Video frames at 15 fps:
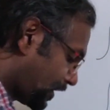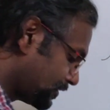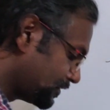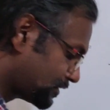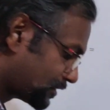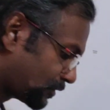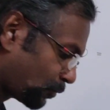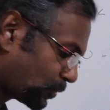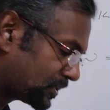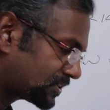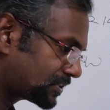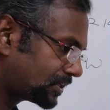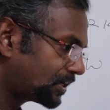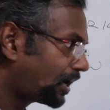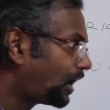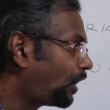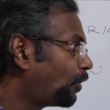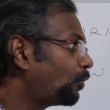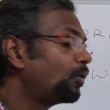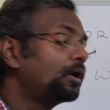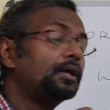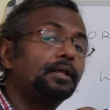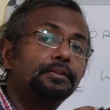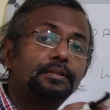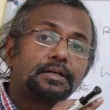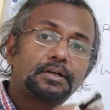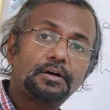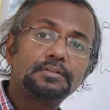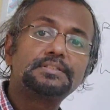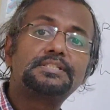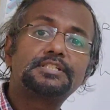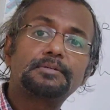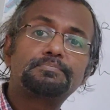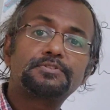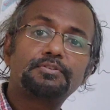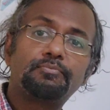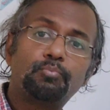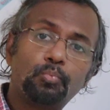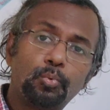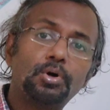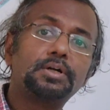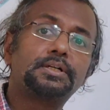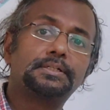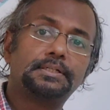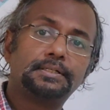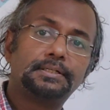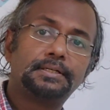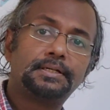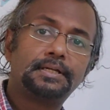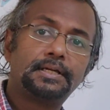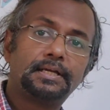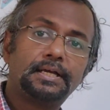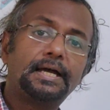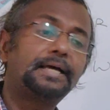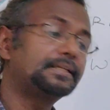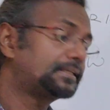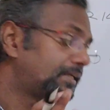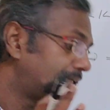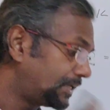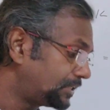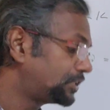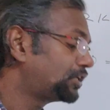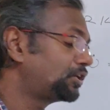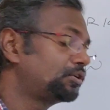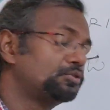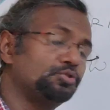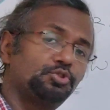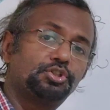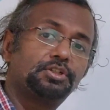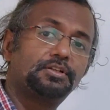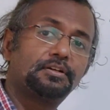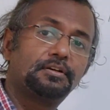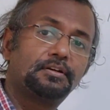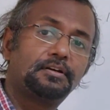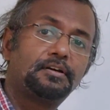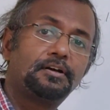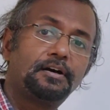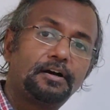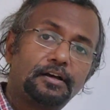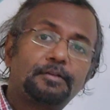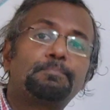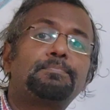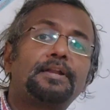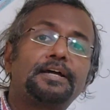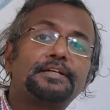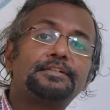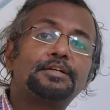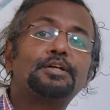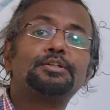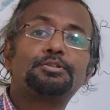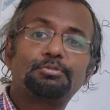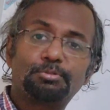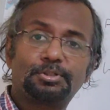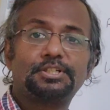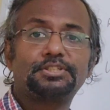Hence, we see how the concepts of work and kinetic energy are applied to